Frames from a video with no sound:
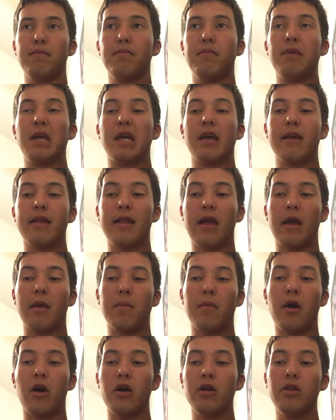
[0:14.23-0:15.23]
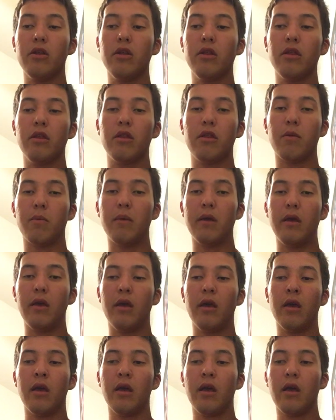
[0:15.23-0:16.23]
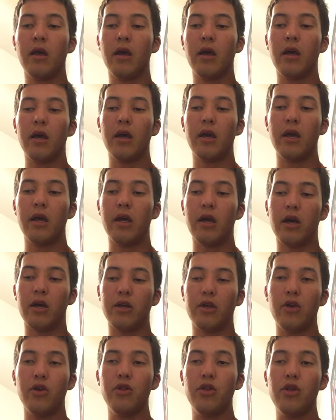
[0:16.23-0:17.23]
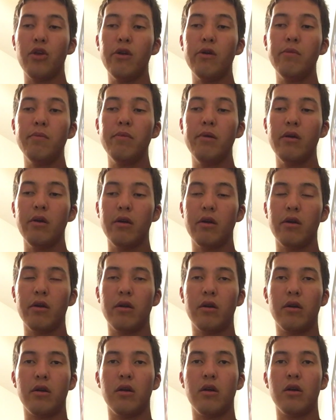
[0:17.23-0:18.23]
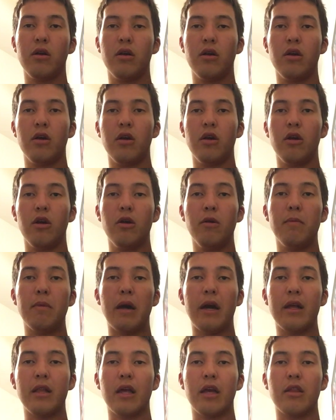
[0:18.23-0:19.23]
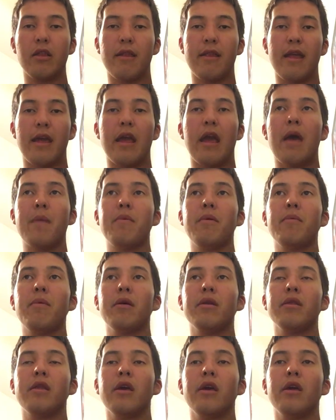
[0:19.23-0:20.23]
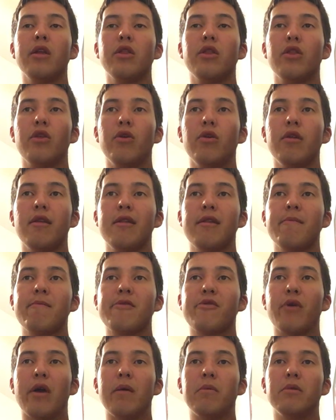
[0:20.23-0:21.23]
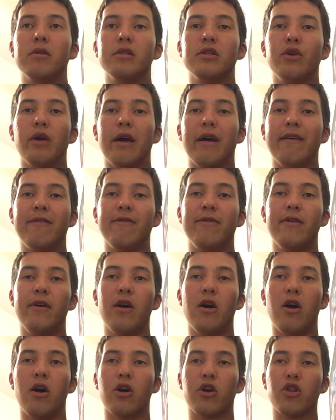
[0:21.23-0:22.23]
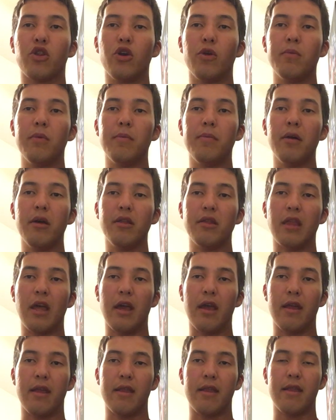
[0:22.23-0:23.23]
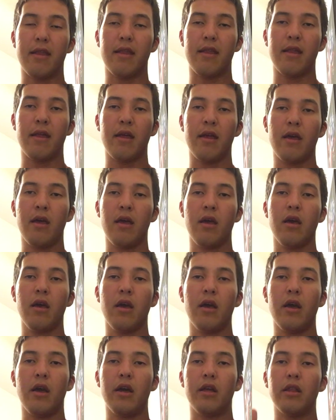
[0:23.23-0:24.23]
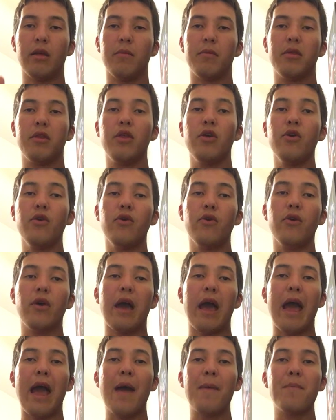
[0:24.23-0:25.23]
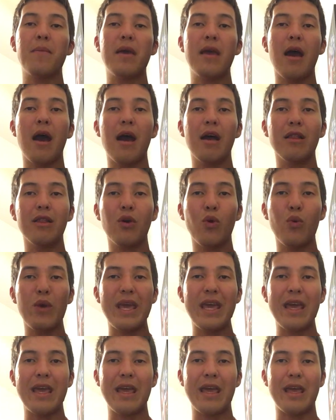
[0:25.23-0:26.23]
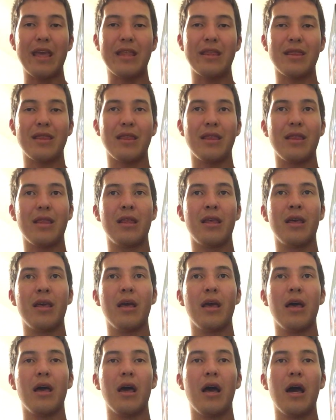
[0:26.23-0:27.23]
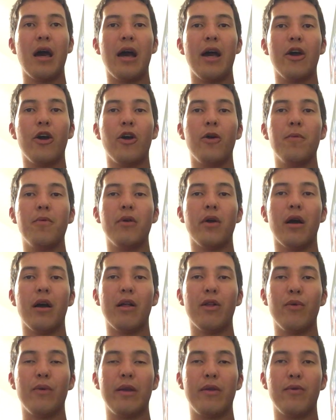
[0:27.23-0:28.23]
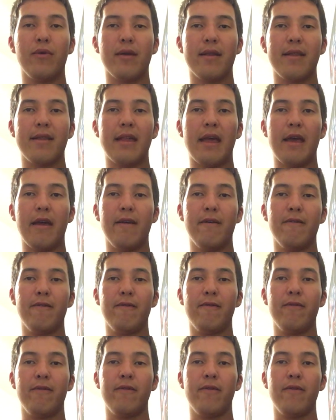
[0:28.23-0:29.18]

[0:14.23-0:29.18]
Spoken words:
because I'm honored to be here on YouTube, I'd like to say happy birthday to the subscribers who have October birthdays. And number two, happy Halloween. I hope your Halloween was safe